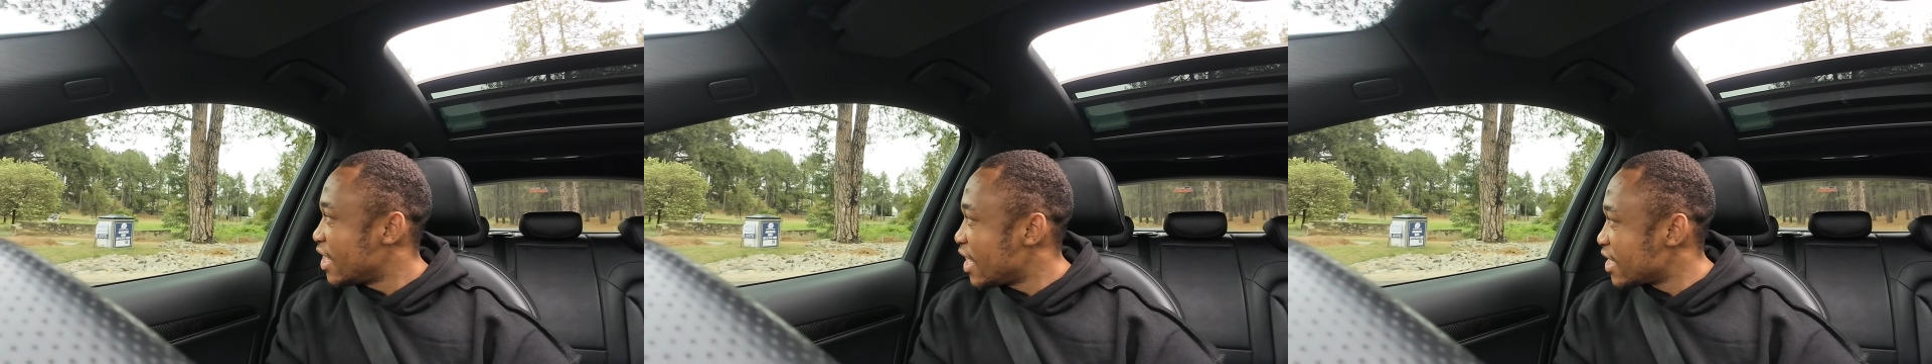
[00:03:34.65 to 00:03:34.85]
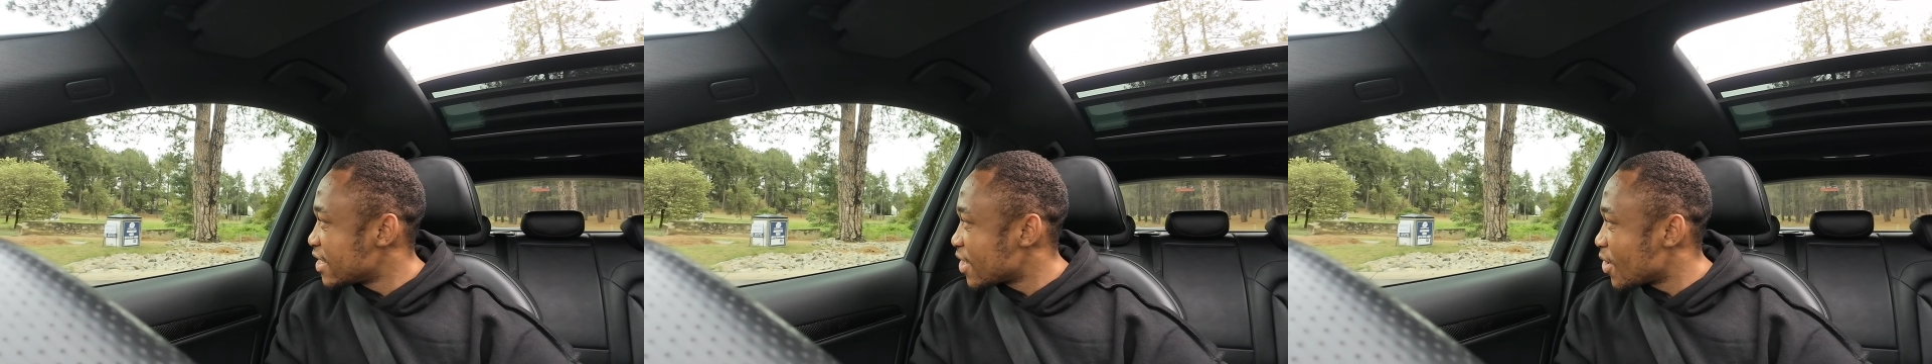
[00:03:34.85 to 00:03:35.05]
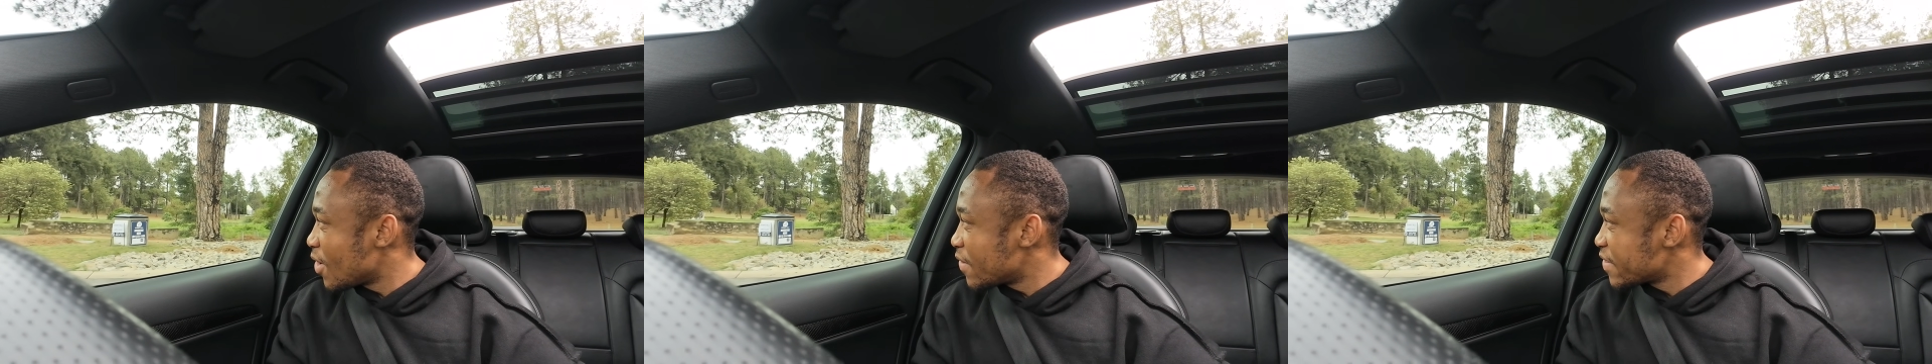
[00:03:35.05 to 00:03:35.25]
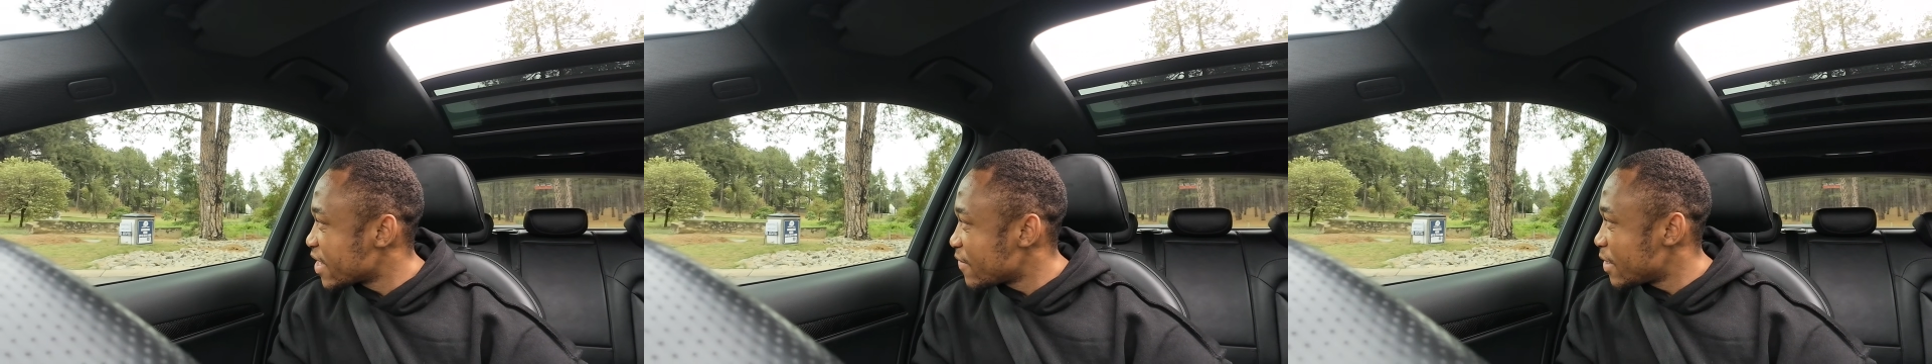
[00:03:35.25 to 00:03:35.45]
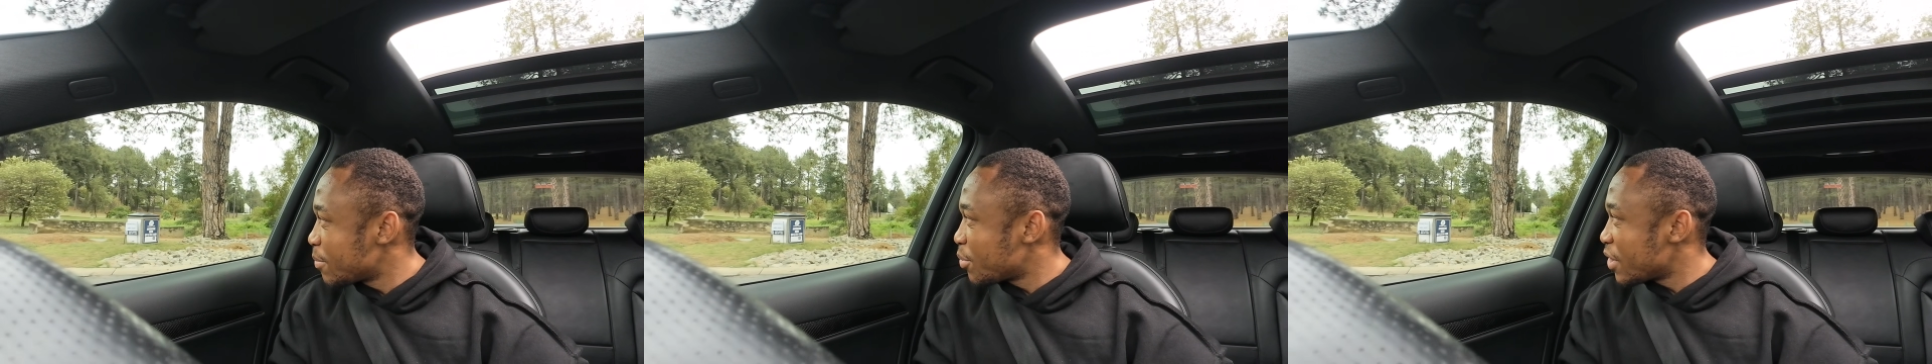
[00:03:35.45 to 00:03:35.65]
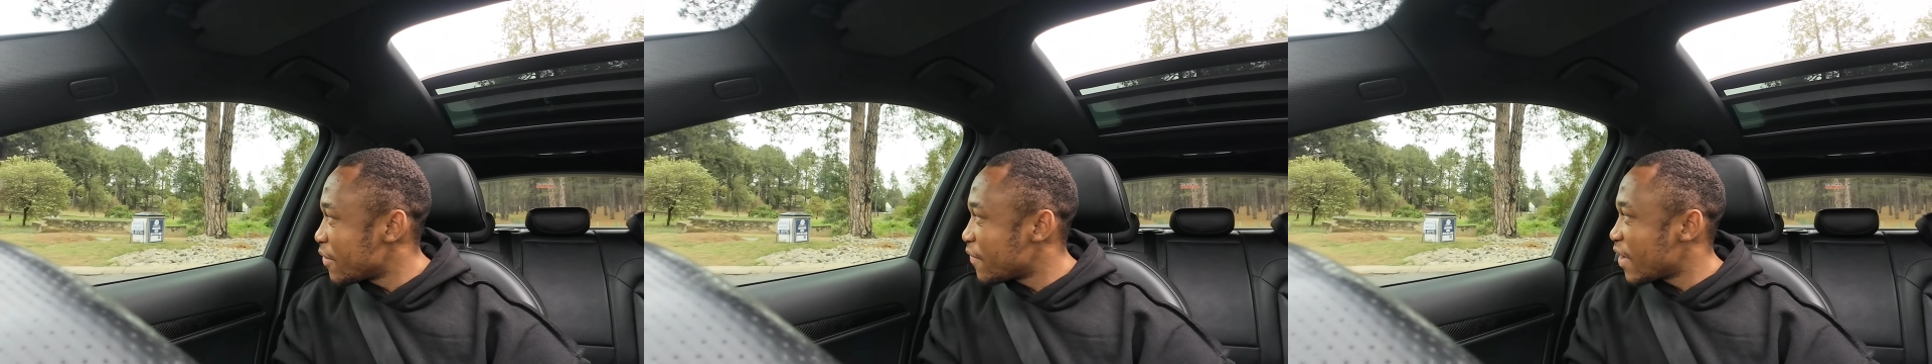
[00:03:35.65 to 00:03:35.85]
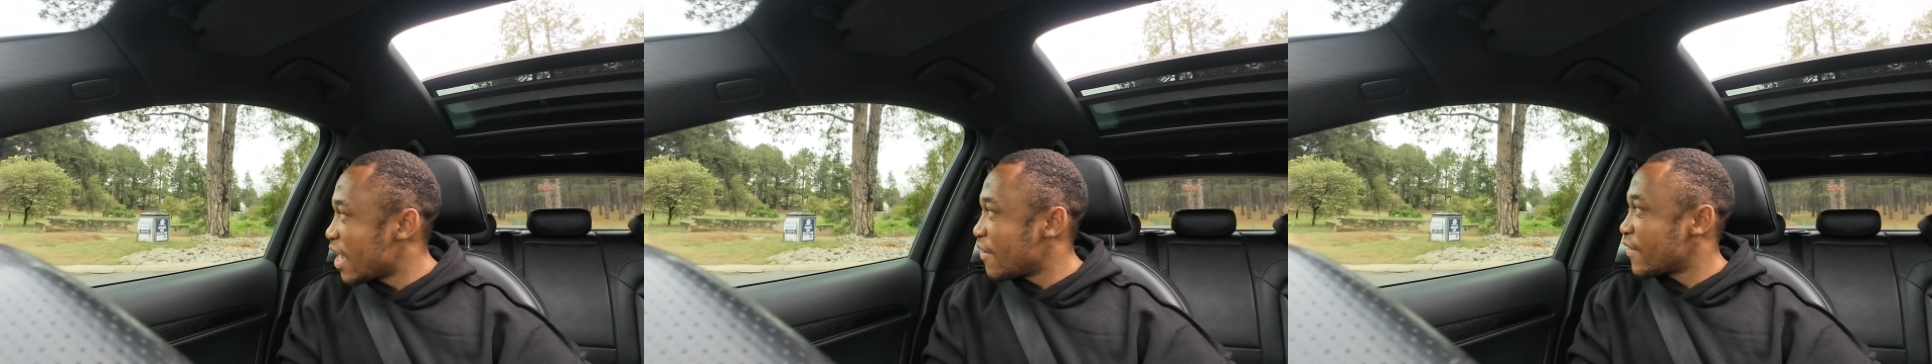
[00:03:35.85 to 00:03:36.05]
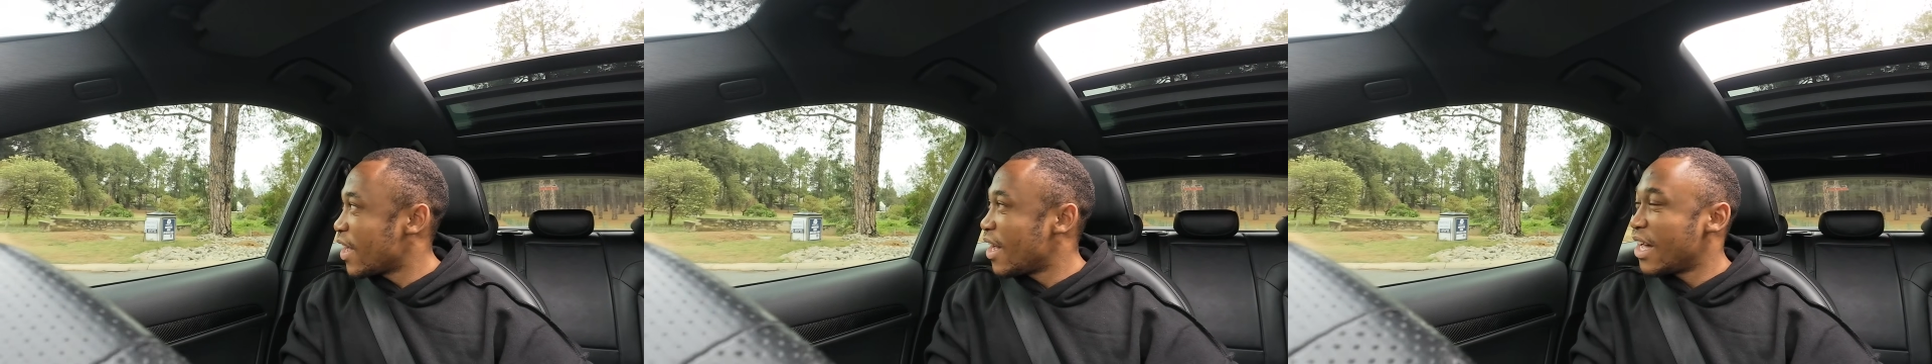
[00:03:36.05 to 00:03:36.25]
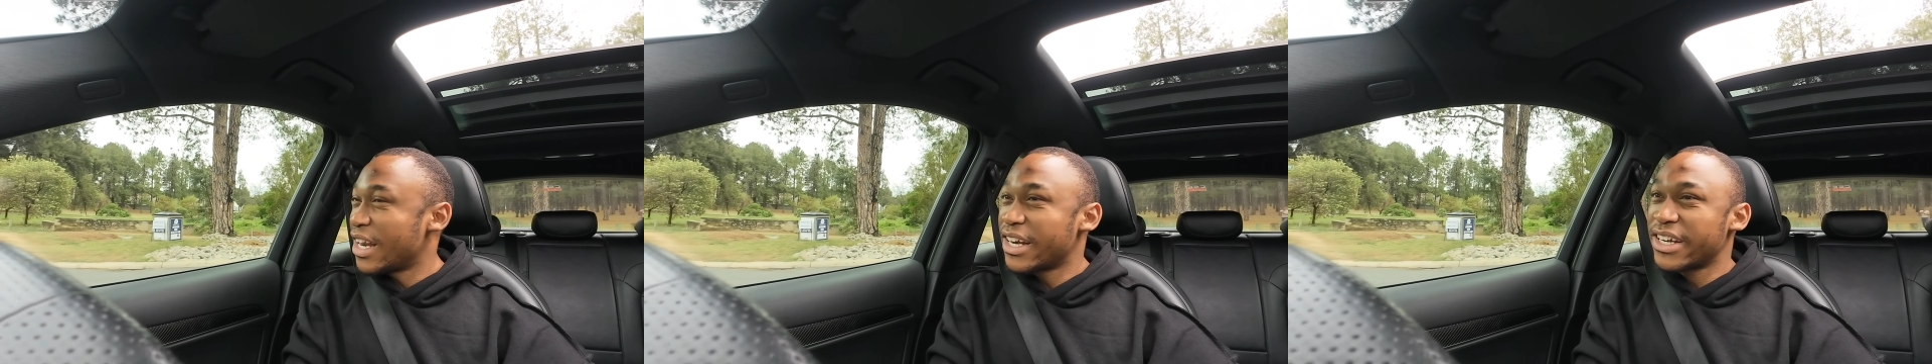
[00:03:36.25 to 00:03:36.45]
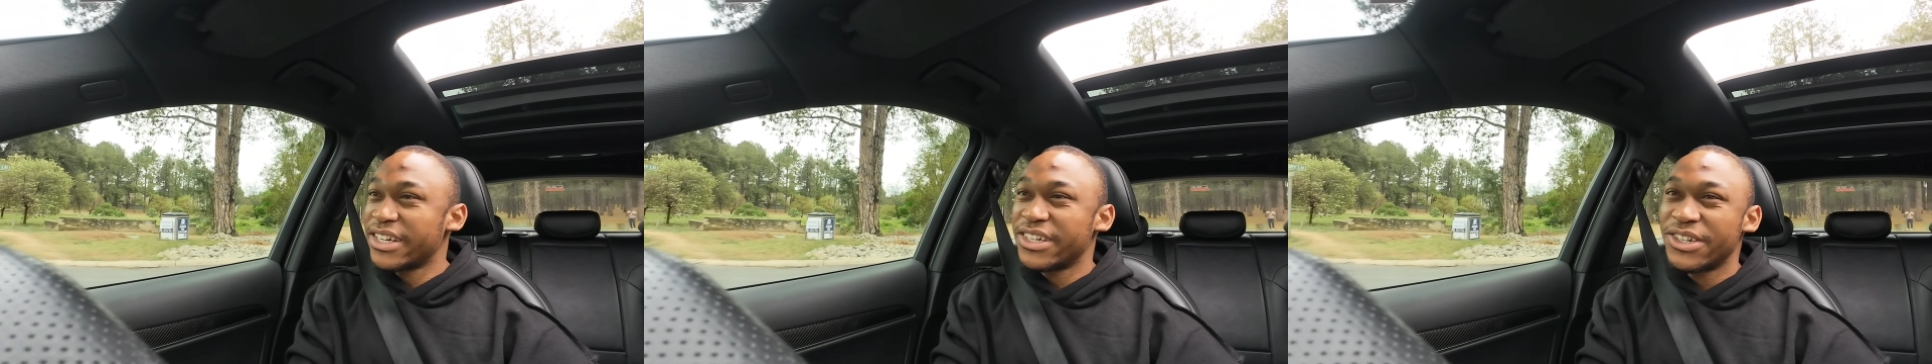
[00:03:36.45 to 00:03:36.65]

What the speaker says: as a Golf 7.5R